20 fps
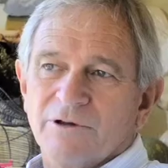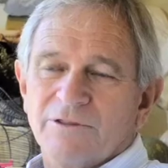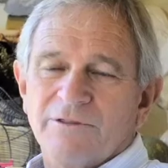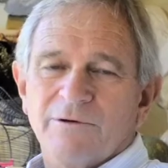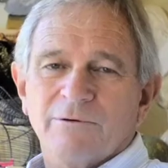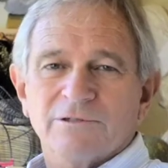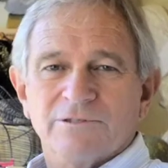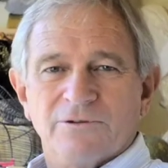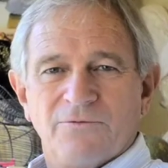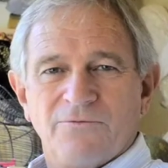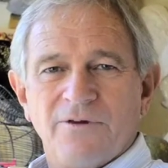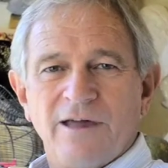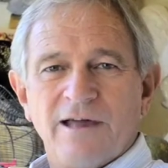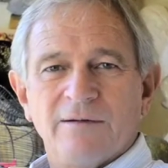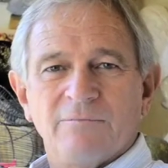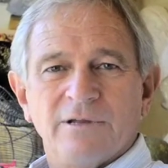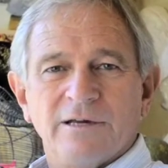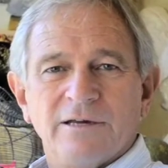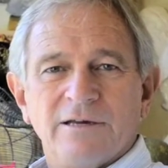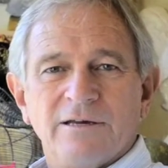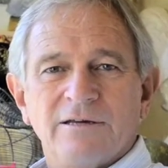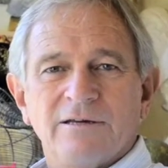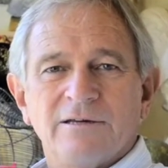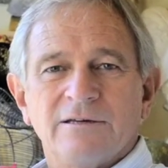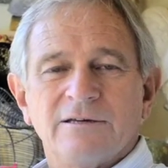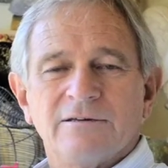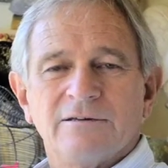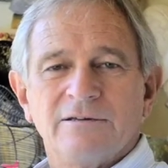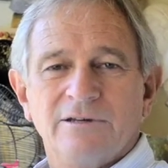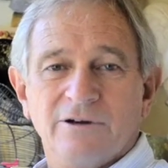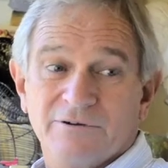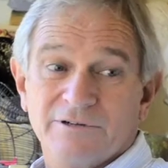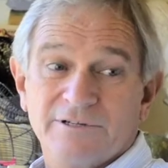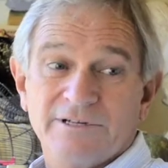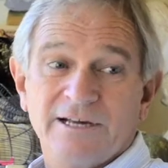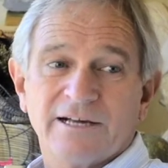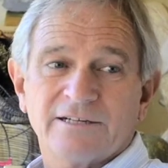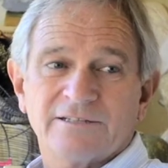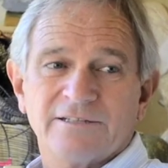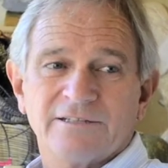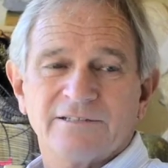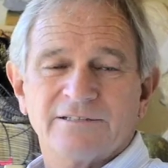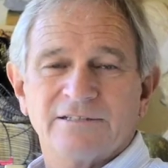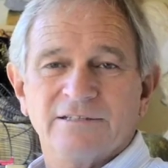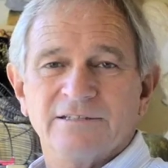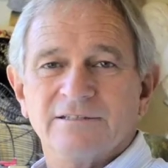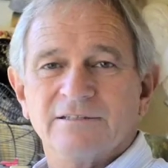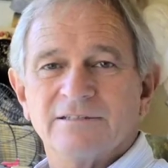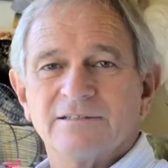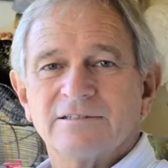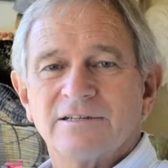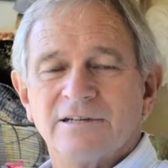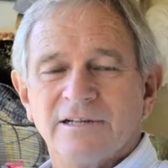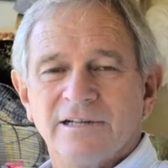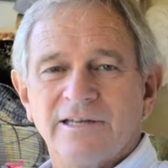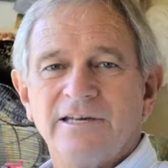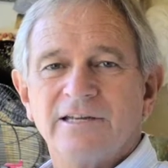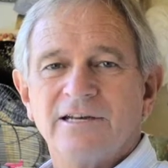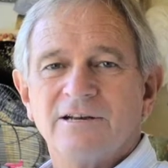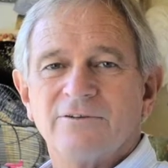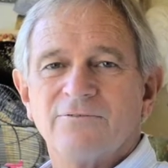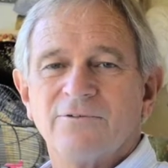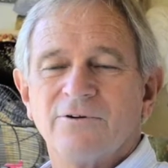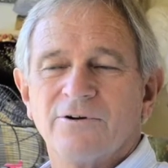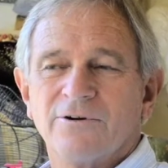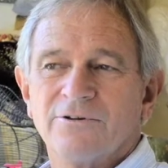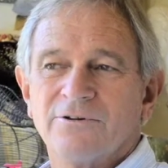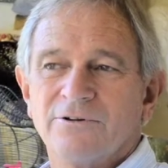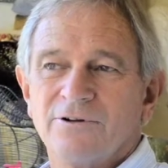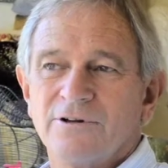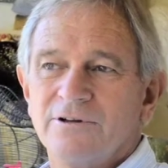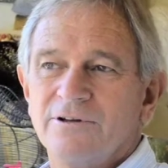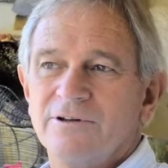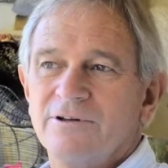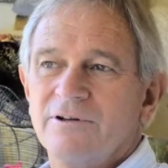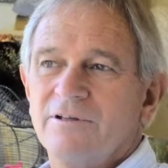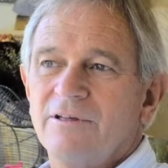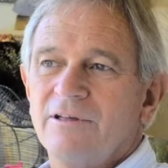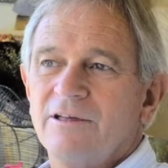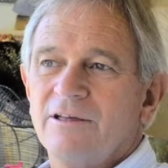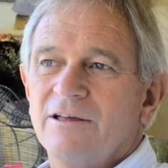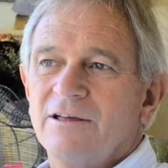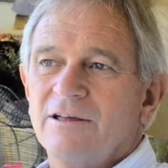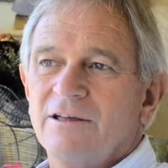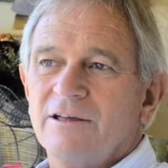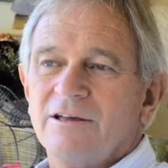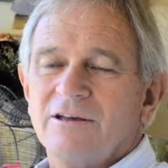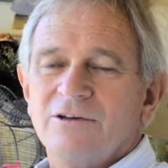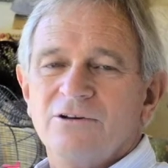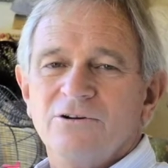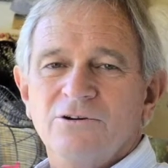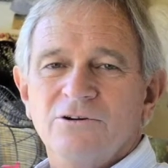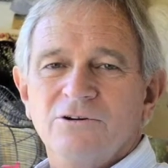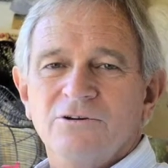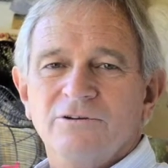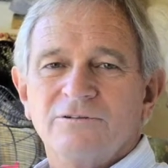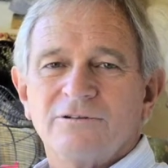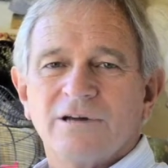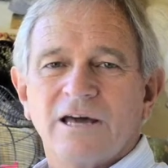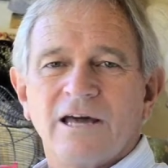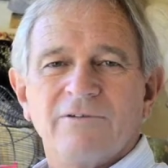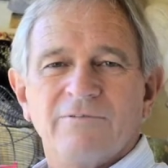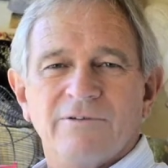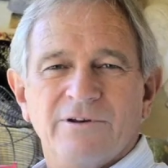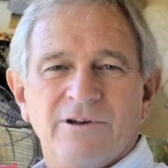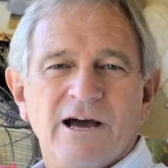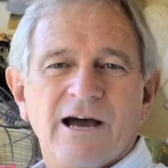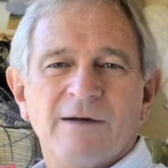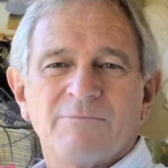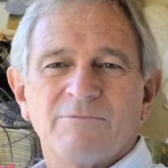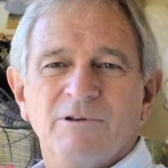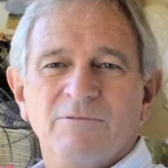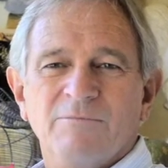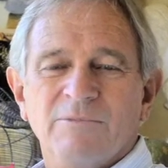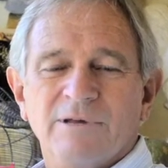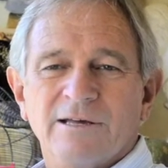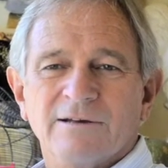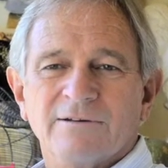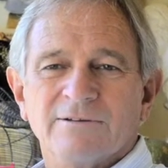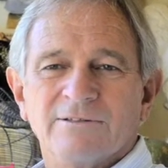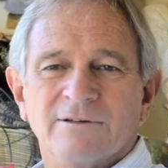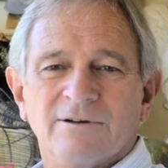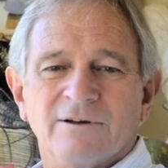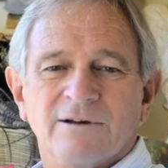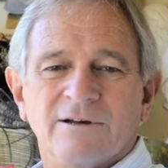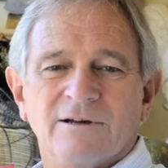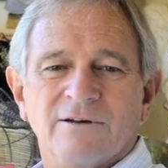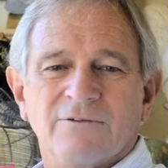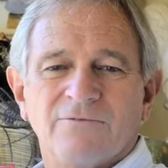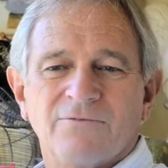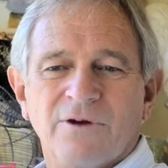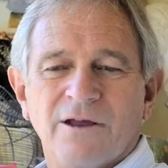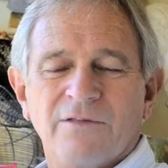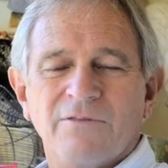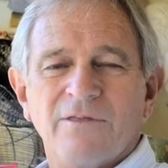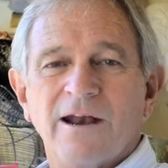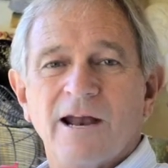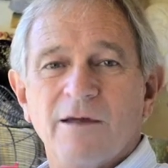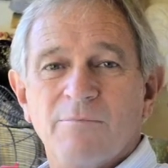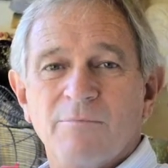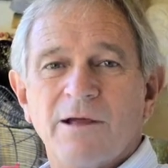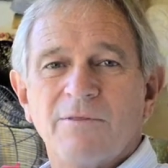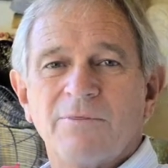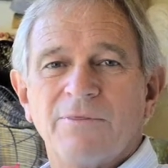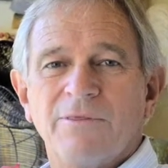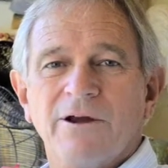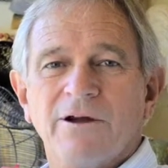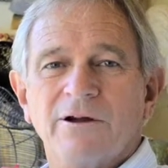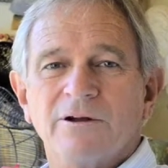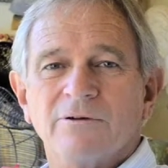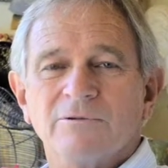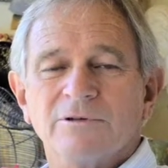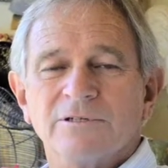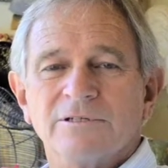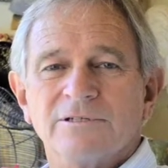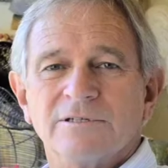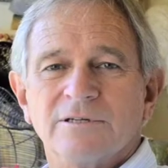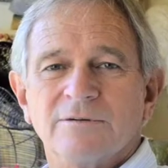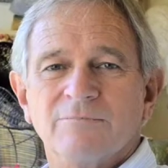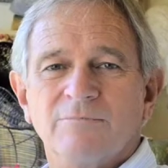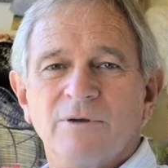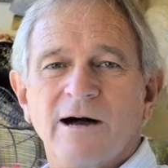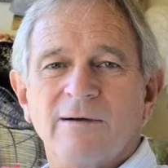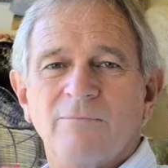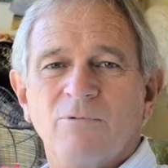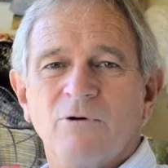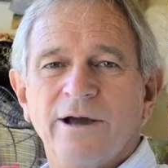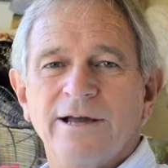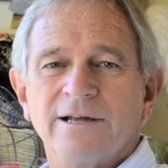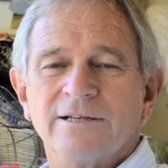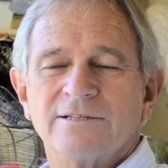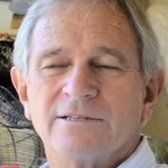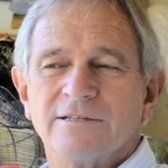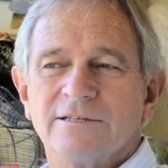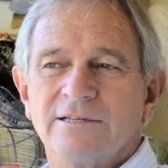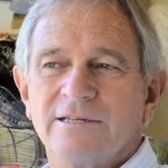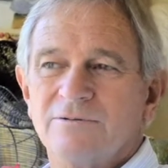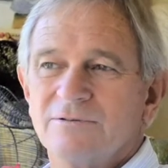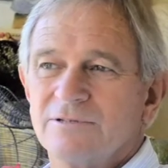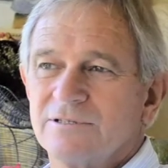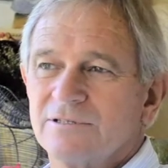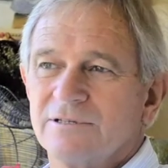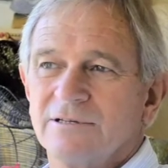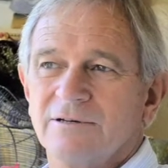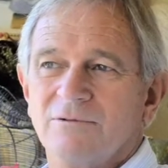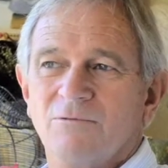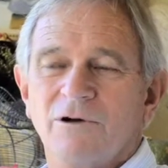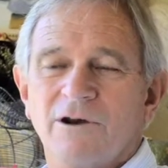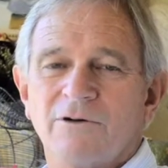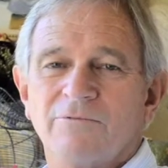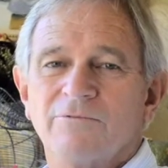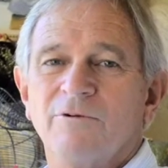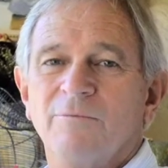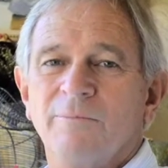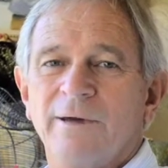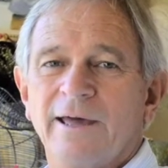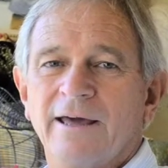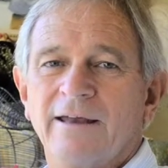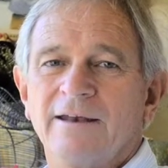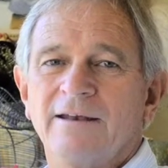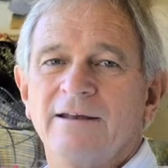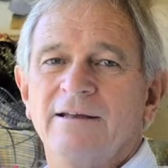There was a family here in Texas, in Killeen at Fort Hood, who kind of adopted me. It was a friend that I met there was Bob Waits, and he was a wonderful man.